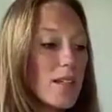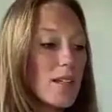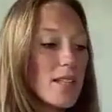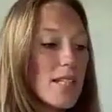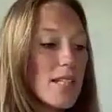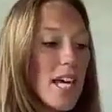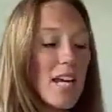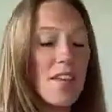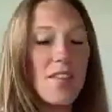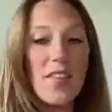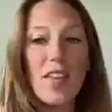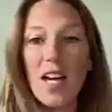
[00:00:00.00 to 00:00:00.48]

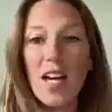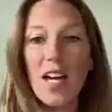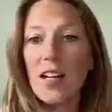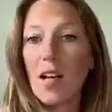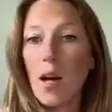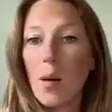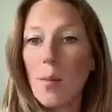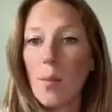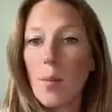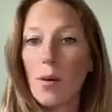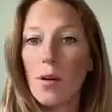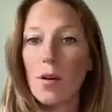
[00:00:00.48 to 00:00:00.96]
take that
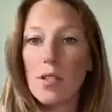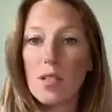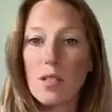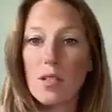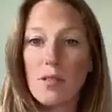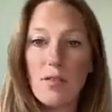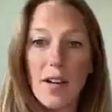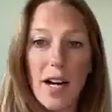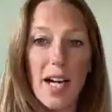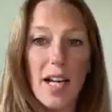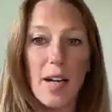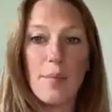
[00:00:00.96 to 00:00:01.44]
number,
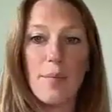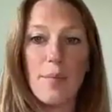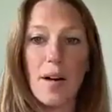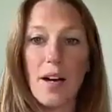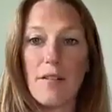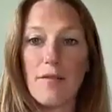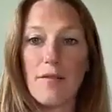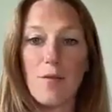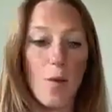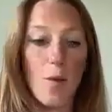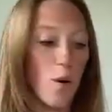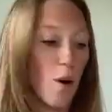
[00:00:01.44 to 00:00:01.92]
divide it
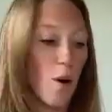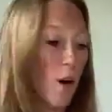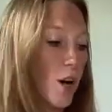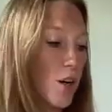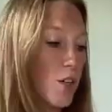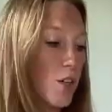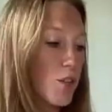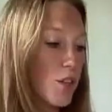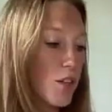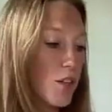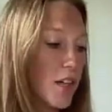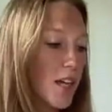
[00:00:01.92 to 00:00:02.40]
by
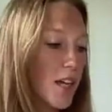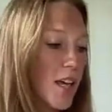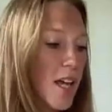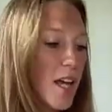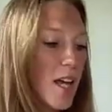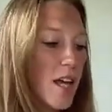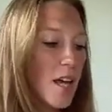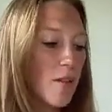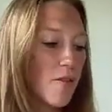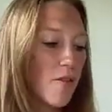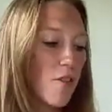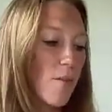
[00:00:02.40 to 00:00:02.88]
400.
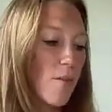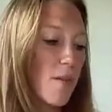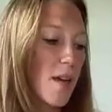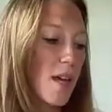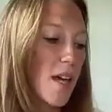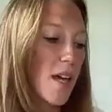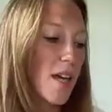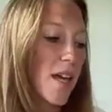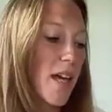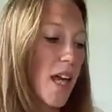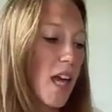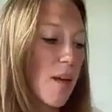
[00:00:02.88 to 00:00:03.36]
For
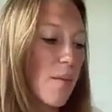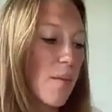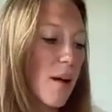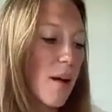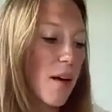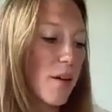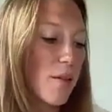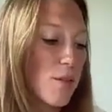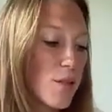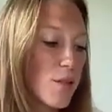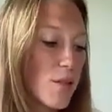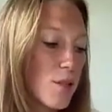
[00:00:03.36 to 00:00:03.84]
me, it came
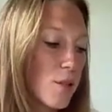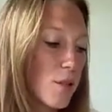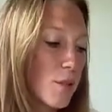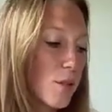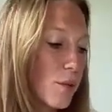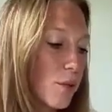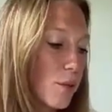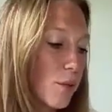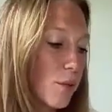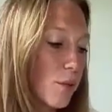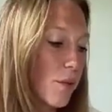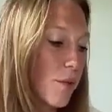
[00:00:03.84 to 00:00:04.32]
out
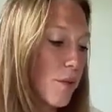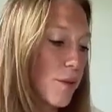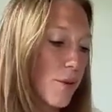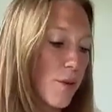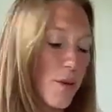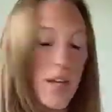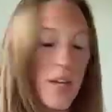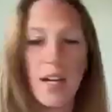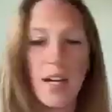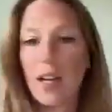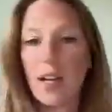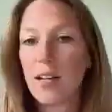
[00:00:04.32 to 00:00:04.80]
to
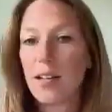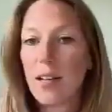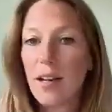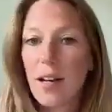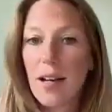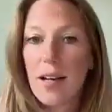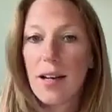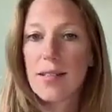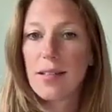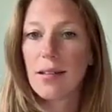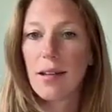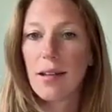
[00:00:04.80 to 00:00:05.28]
30
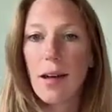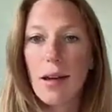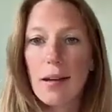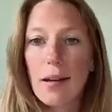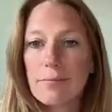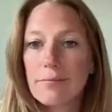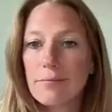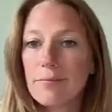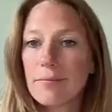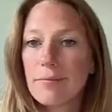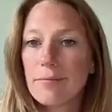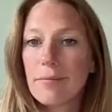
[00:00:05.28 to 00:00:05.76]
contacts a day.
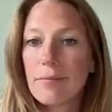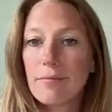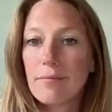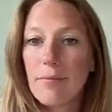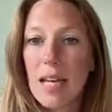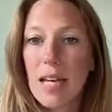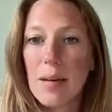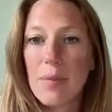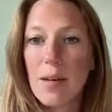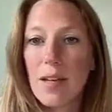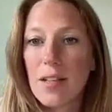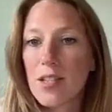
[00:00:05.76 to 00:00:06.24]

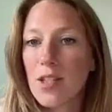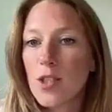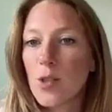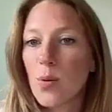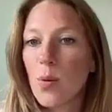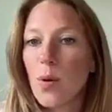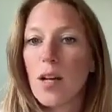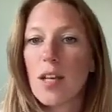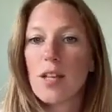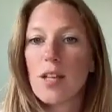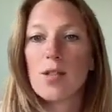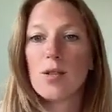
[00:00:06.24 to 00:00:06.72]
Maybe it's
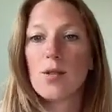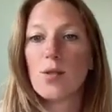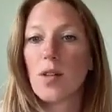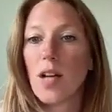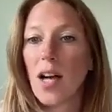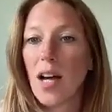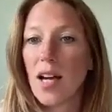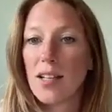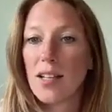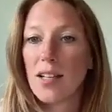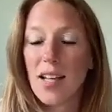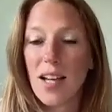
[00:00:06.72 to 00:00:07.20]
22
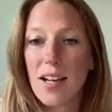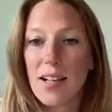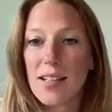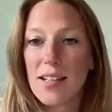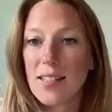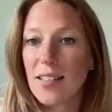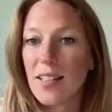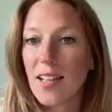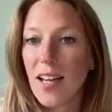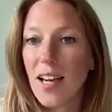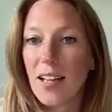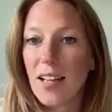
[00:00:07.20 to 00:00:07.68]

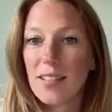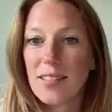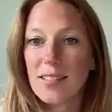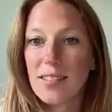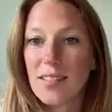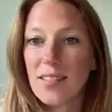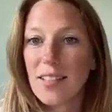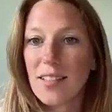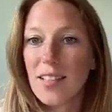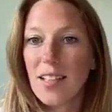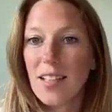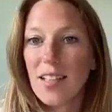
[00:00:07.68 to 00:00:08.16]
contacts a day.
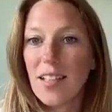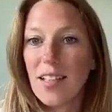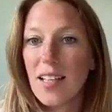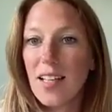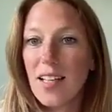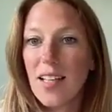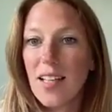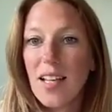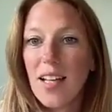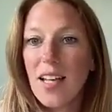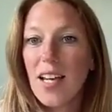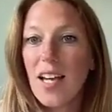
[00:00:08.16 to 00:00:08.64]

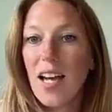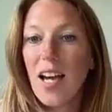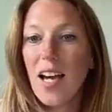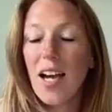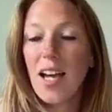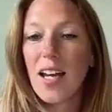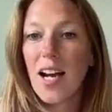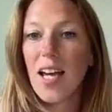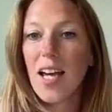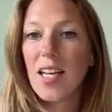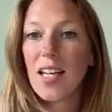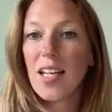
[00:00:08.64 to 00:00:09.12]

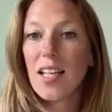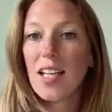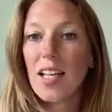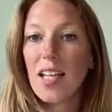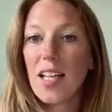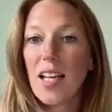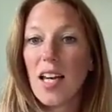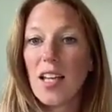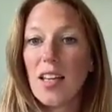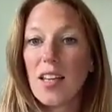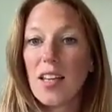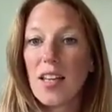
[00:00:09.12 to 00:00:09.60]
And I can
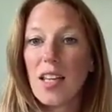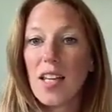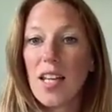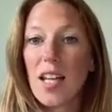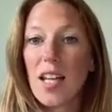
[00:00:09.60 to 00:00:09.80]
get,